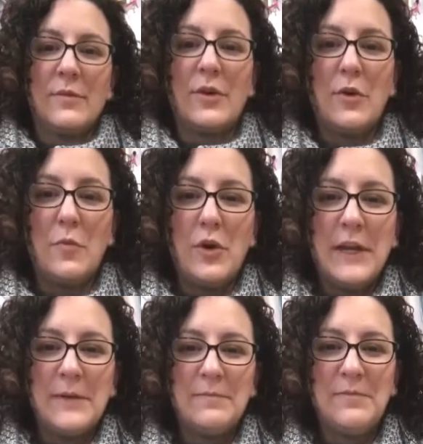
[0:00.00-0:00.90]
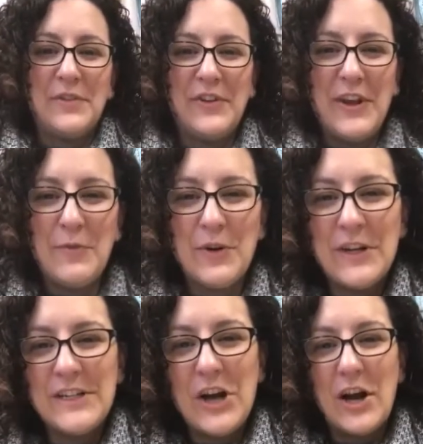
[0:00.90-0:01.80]
Good morning. Today we're
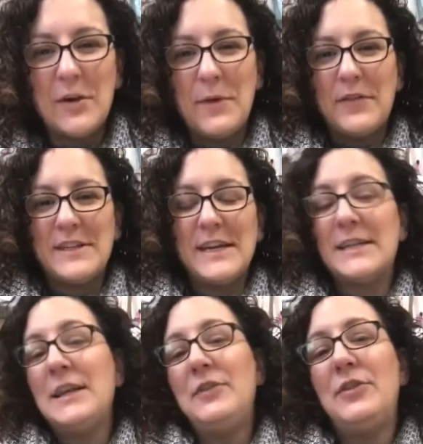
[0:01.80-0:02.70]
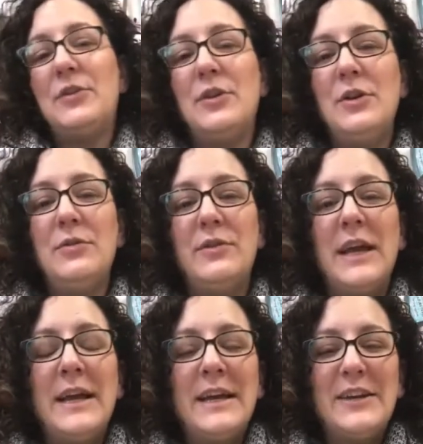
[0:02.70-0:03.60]
going to talk about the techniques you can use
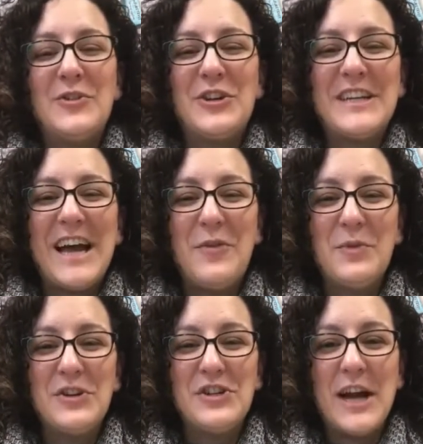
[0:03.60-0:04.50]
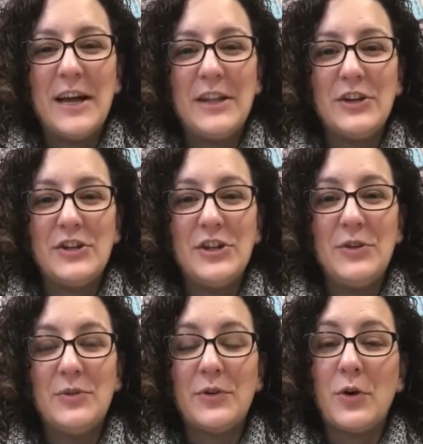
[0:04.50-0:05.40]
in order to help your child learn to
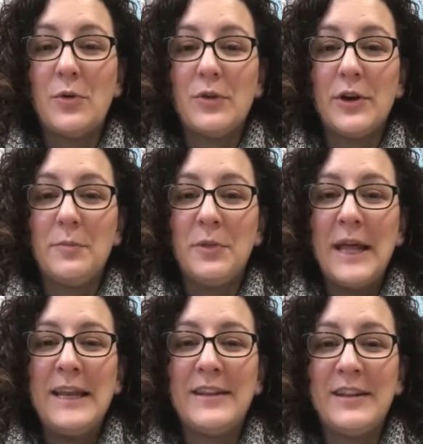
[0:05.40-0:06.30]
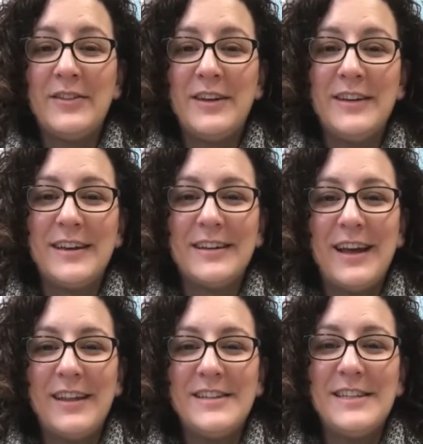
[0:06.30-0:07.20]
use their cochlear implant and listening
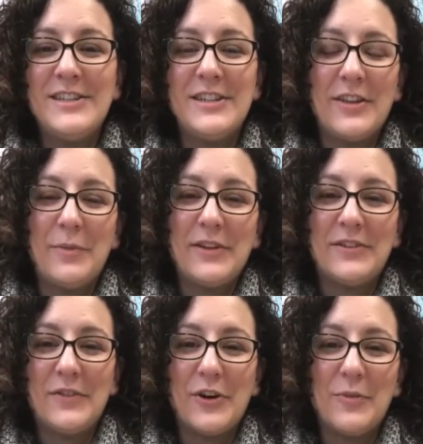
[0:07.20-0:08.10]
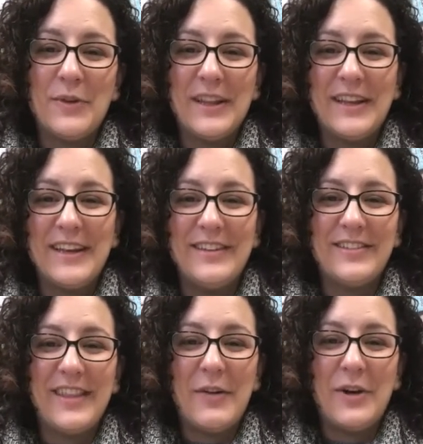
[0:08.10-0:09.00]
technology to the best of their abilities.
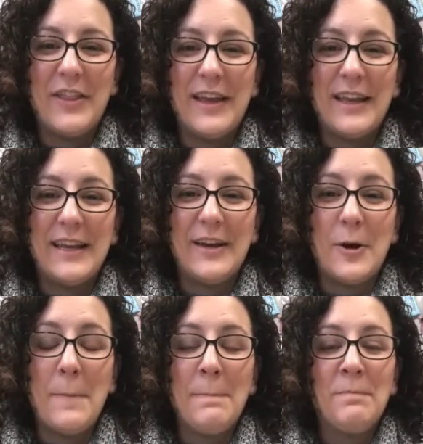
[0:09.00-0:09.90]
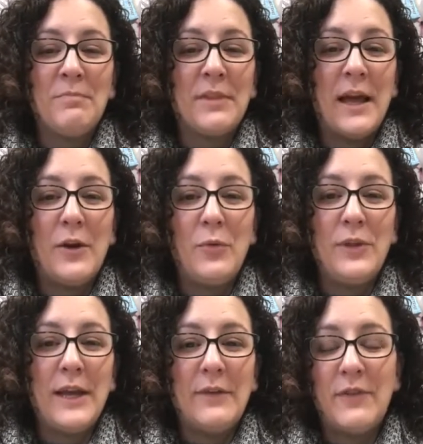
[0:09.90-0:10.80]
That way they can hear not
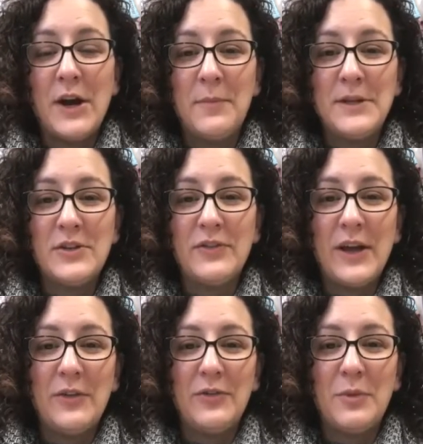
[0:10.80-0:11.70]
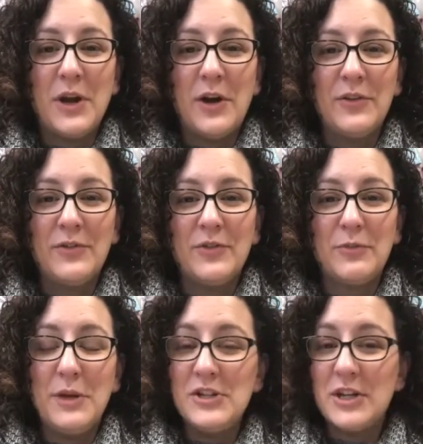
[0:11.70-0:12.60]
only environmental sounds but also
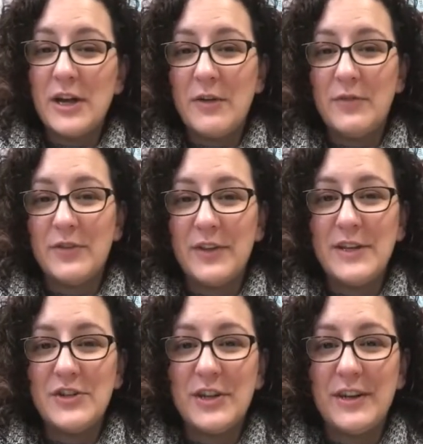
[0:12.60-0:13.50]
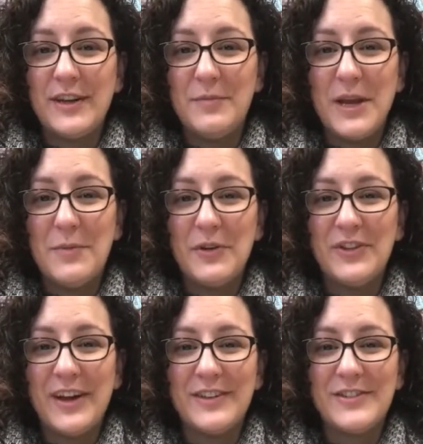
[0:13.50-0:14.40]
speech and conversation and be able
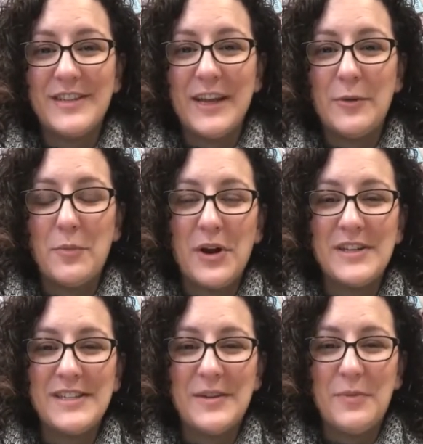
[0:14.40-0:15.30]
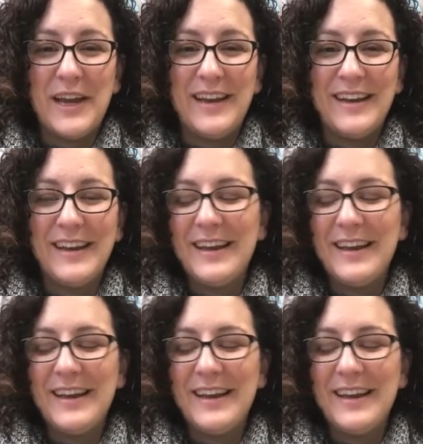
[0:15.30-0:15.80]
to understand and participate.